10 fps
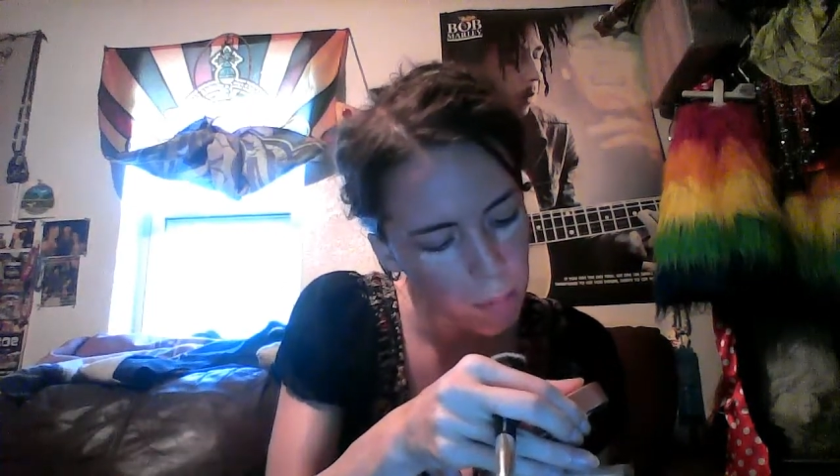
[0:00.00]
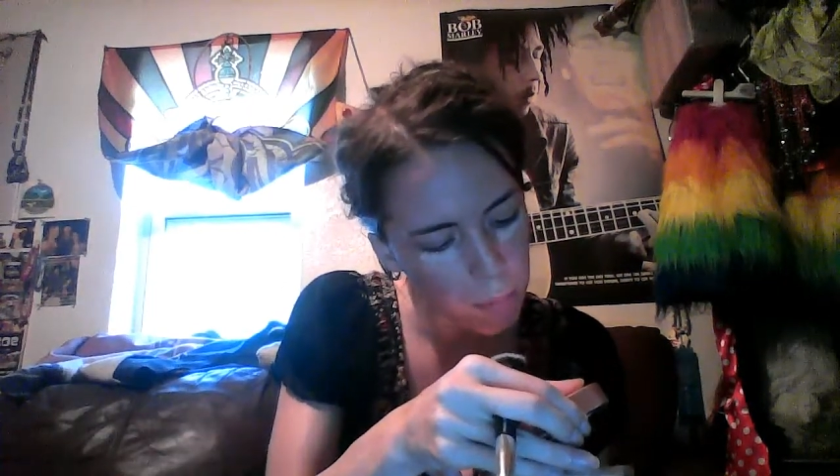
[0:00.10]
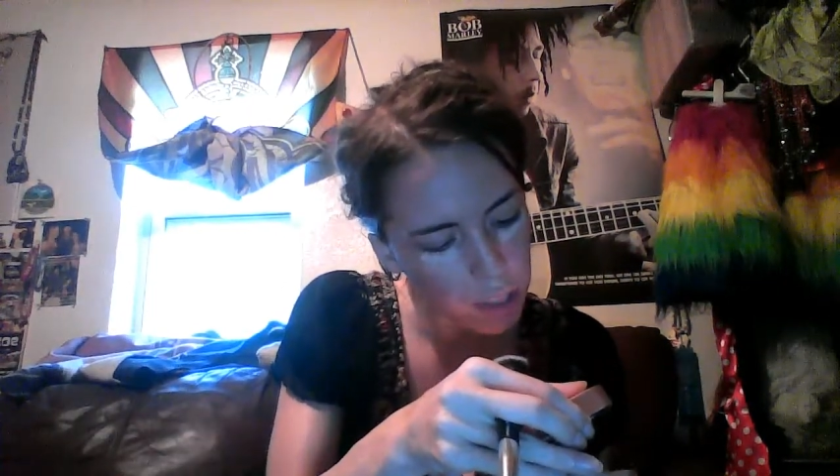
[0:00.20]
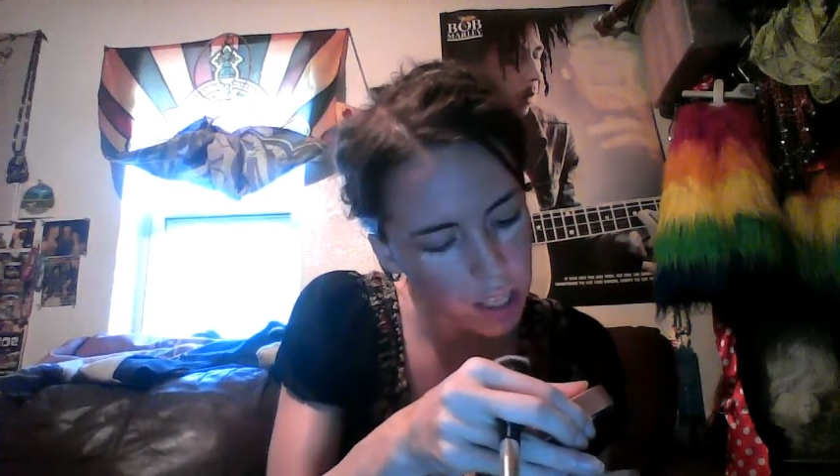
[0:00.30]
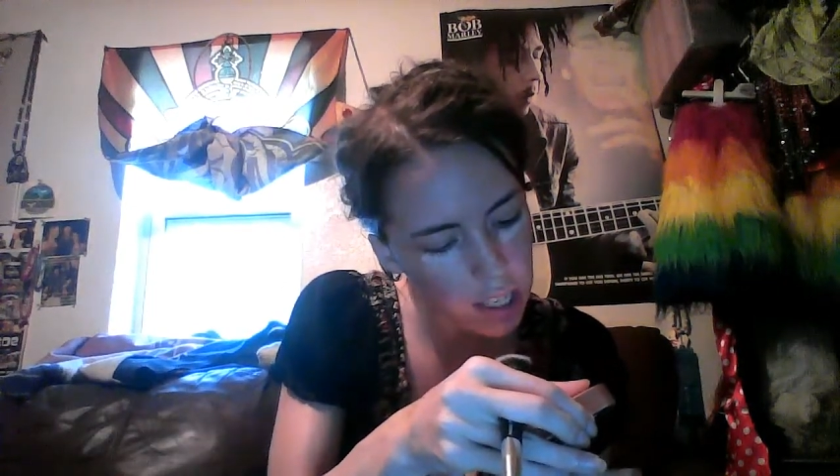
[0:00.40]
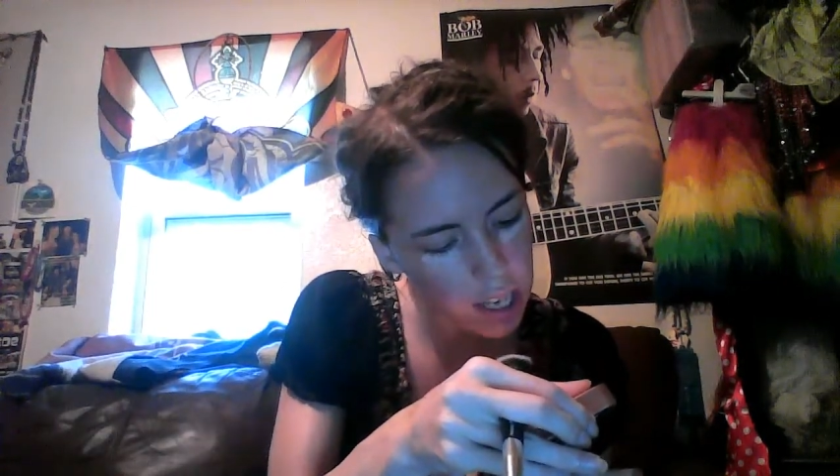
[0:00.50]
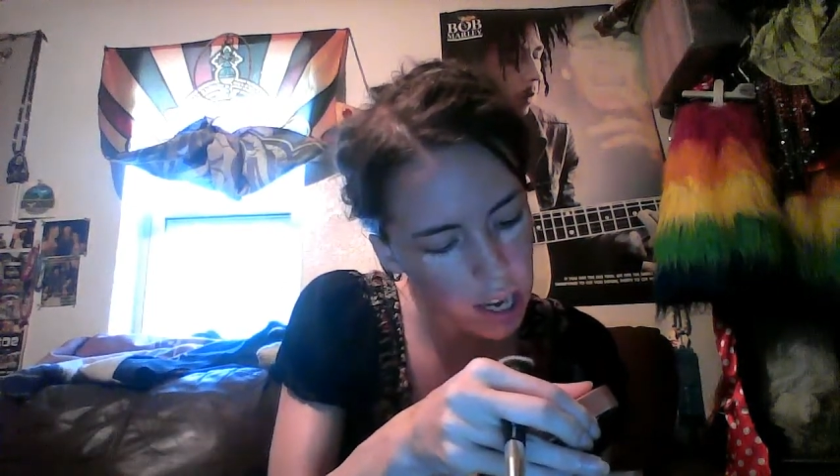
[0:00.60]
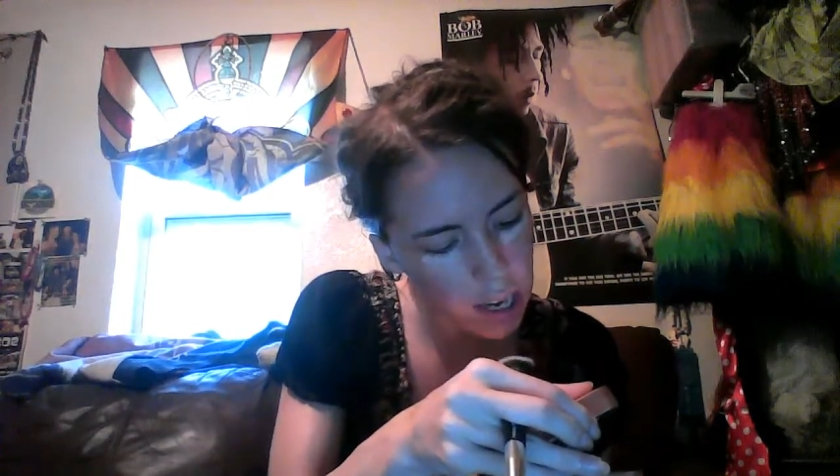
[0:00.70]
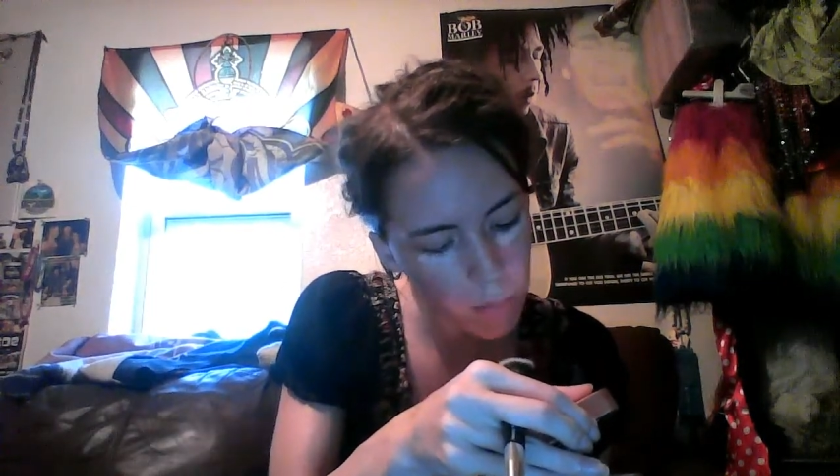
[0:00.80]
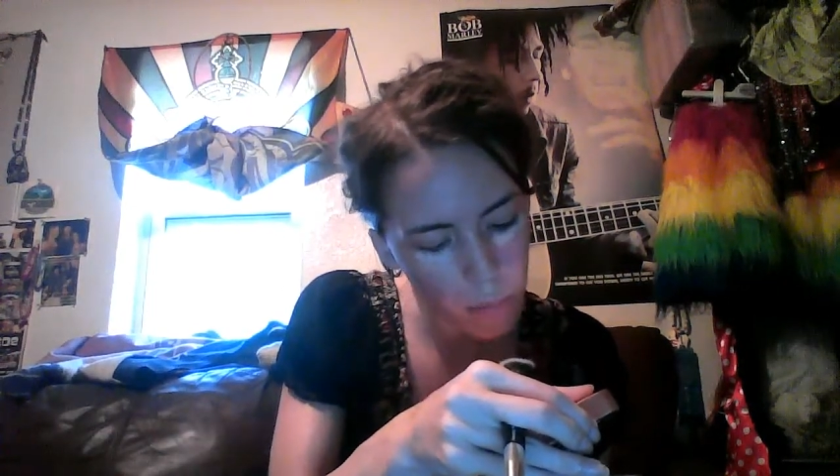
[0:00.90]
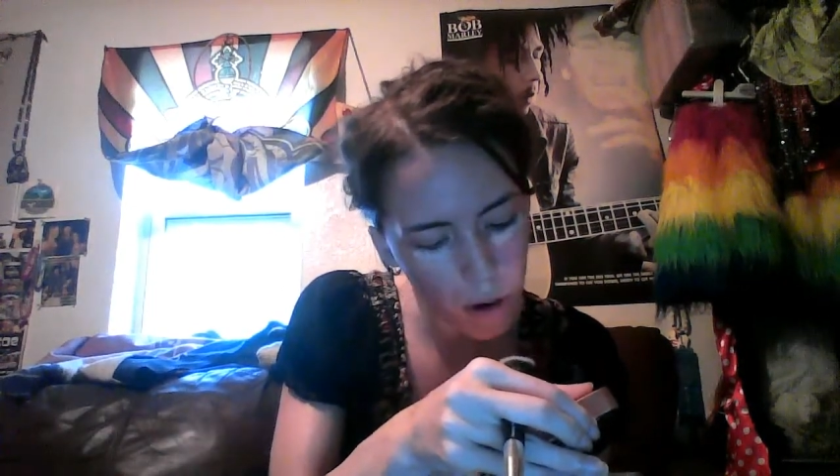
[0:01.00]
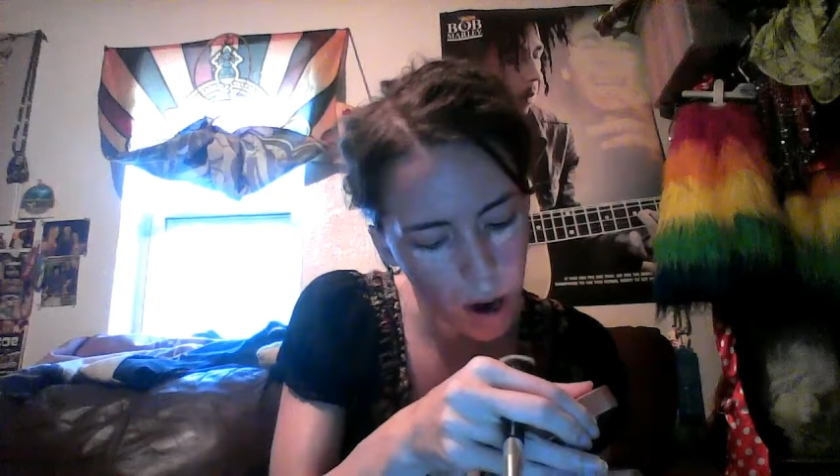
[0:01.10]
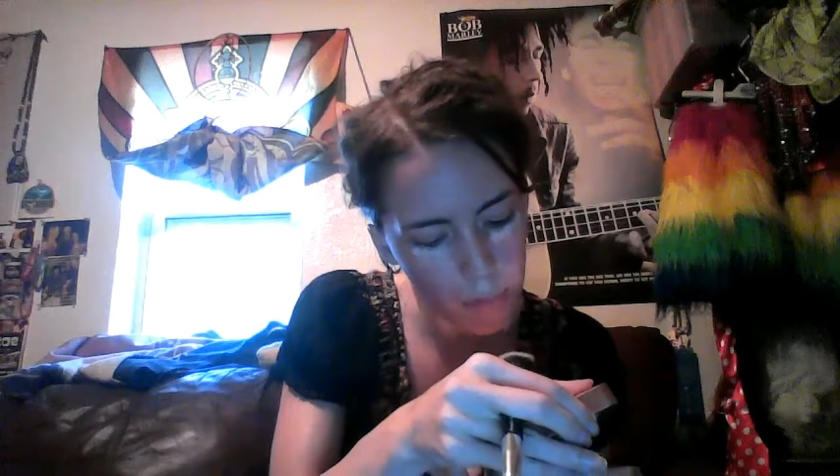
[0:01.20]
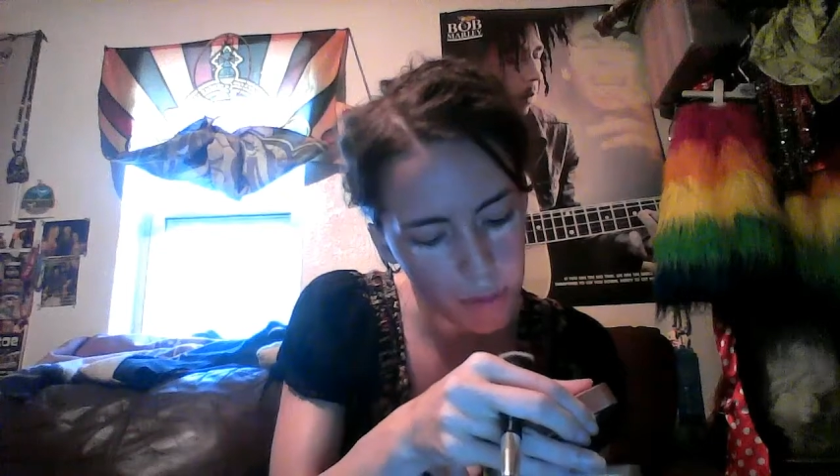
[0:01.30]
blend and prep